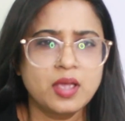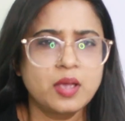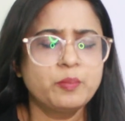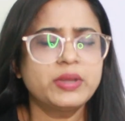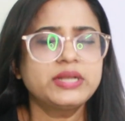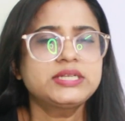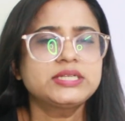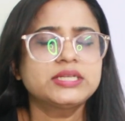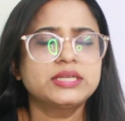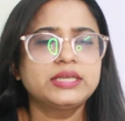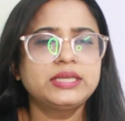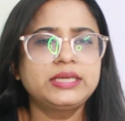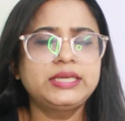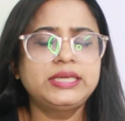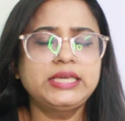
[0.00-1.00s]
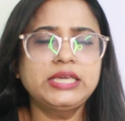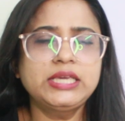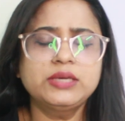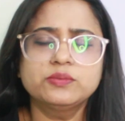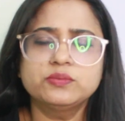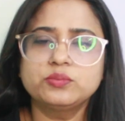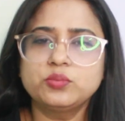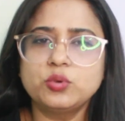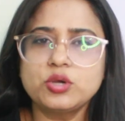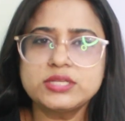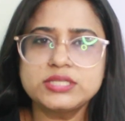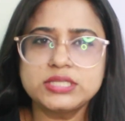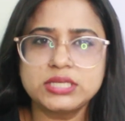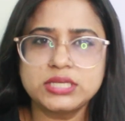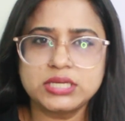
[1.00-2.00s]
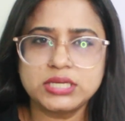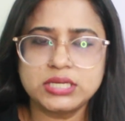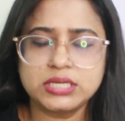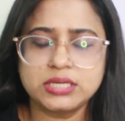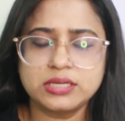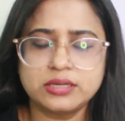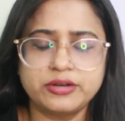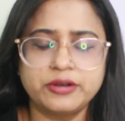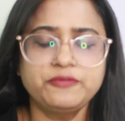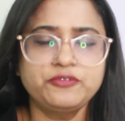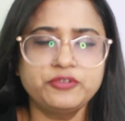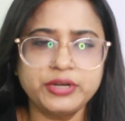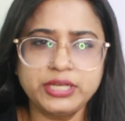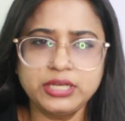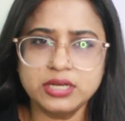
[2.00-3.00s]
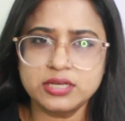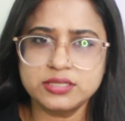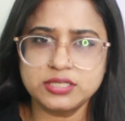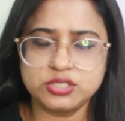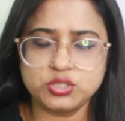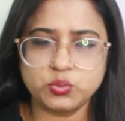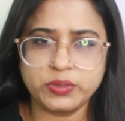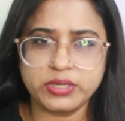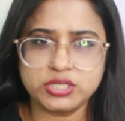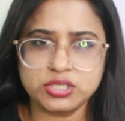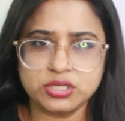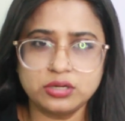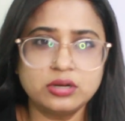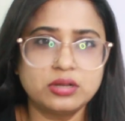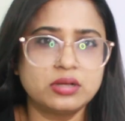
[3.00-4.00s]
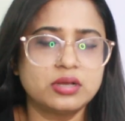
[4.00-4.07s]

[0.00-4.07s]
But he was referring a situation